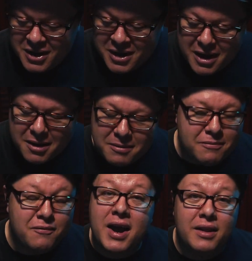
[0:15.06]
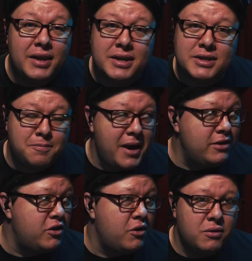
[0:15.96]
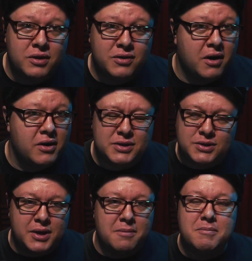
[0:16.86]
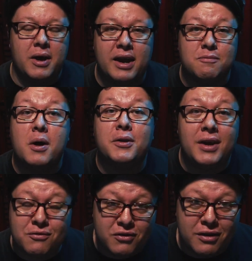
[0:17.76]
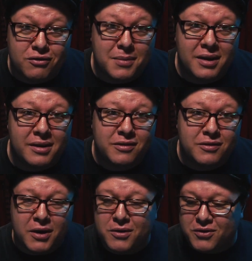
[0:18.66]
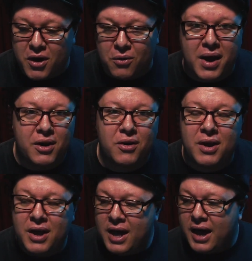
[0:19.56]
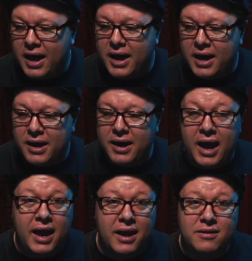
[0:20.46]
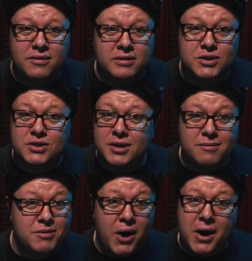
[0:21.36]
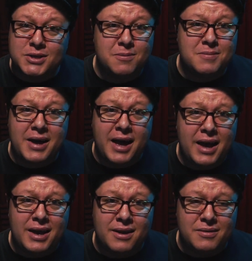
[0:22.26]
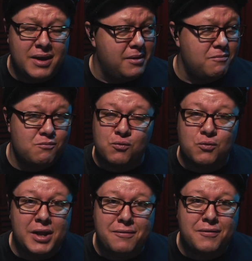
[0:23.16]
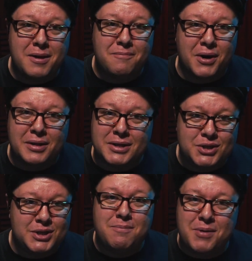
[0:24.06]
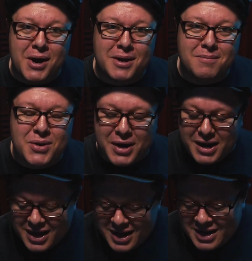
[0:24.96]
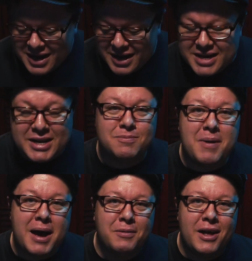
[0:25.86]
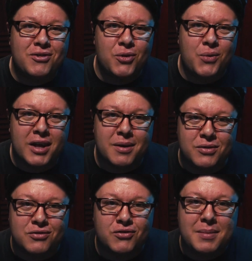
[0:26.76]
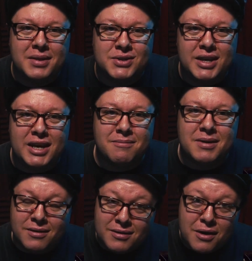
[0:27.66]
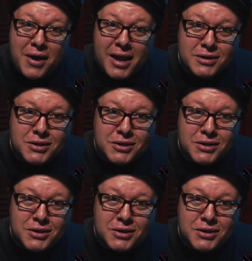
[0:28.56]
violinist, banjo, guitarist, I guess multi-instrumentalist, singer, songwriter, and just an awesome guy and really fun part of the steampunk community. It is my pleasure to welcome to Streaming the Steam, Nathaniel